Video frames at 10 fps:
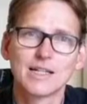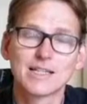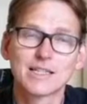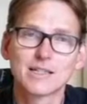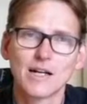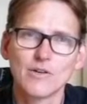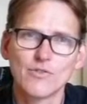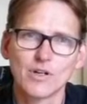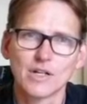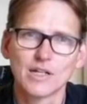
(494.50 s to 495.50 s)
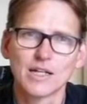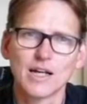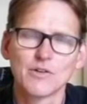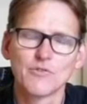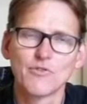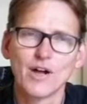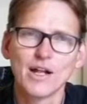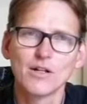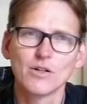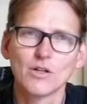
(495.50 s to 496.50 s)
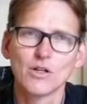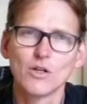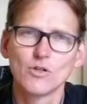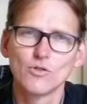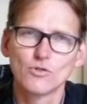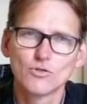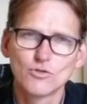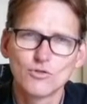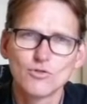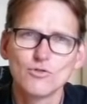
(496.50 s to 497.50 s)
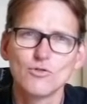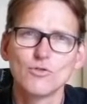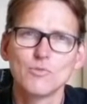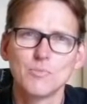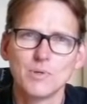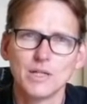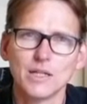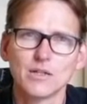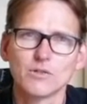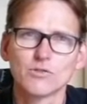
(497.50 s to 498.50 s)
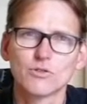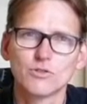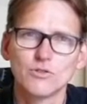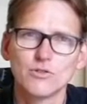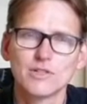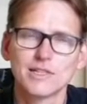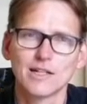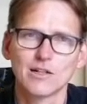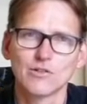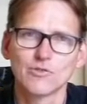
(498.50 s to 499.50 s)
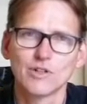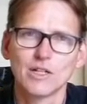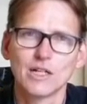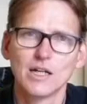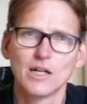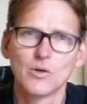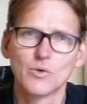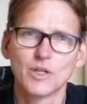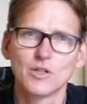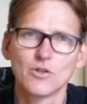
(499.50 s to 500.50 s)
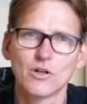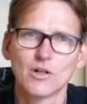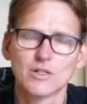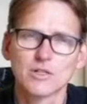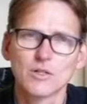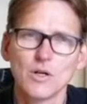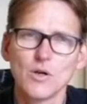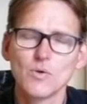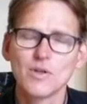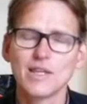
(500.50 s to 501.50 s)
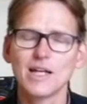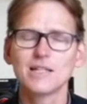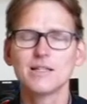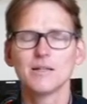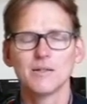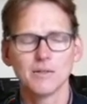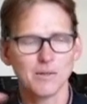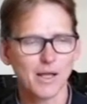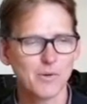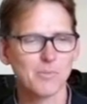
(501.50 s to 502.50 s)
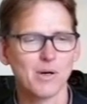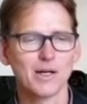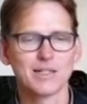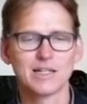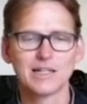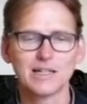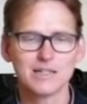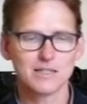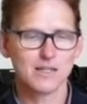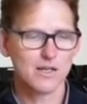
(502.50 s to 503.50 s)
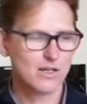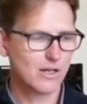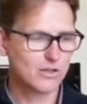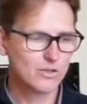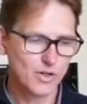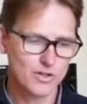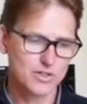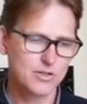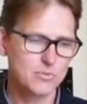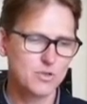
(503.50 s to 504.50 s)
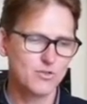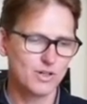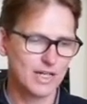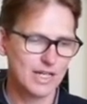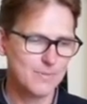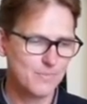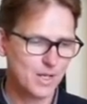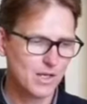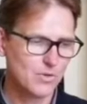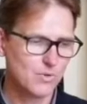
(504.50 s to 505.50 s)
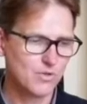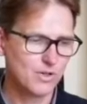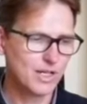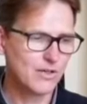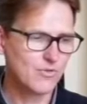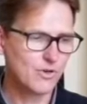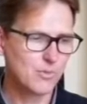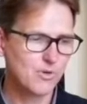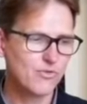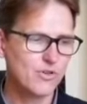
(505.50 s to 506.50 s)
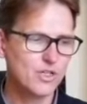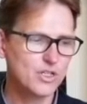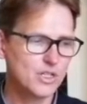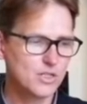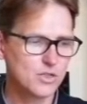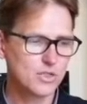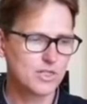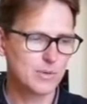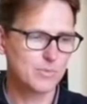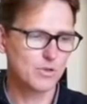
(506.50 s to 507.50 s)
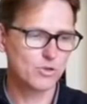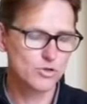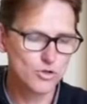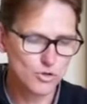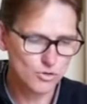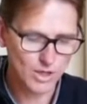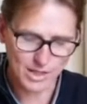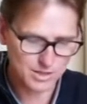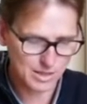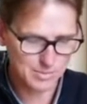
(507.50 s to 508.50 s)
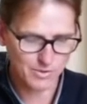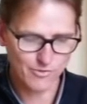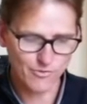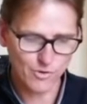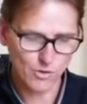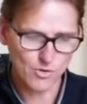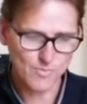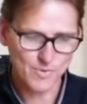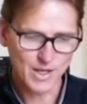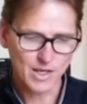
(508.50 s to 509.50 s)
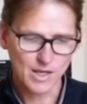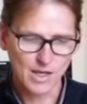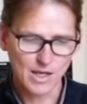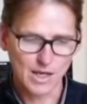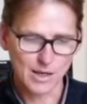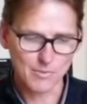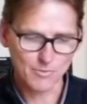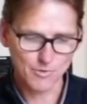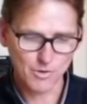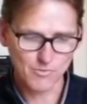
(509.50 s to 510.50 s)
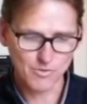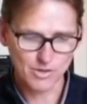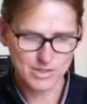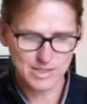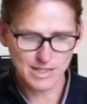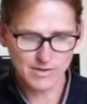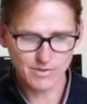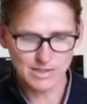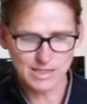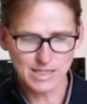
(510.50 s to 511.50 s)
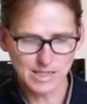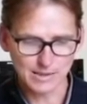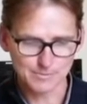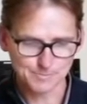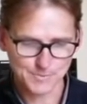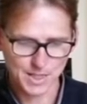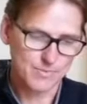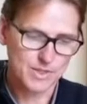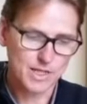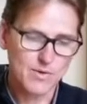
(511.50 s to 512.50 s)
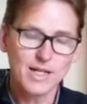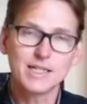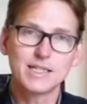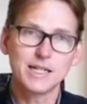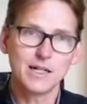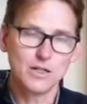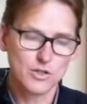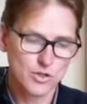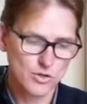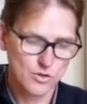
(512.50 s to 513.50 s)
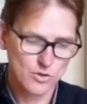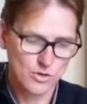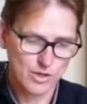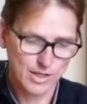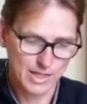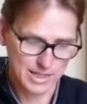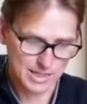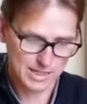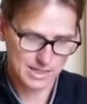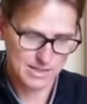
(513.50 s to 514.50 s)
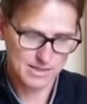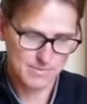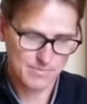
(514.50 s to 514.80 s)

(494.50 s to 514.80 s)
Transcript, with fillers: discover and unveil your true being, your true self within your hearts. With that in our minds, let us go to our scripture reading. We're reading from Ephesians chapter two, uh, chapter four, um, from verse seventeen. So I tell you this